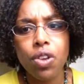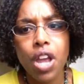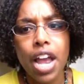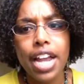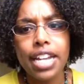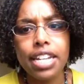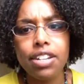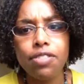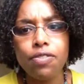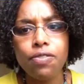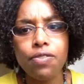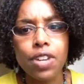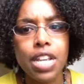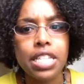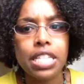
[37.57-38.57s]
I didn't
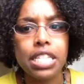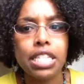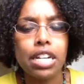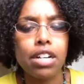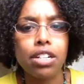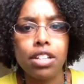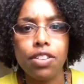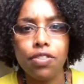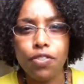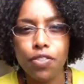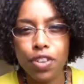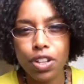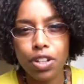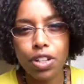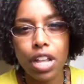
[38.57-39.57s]
necessarily feel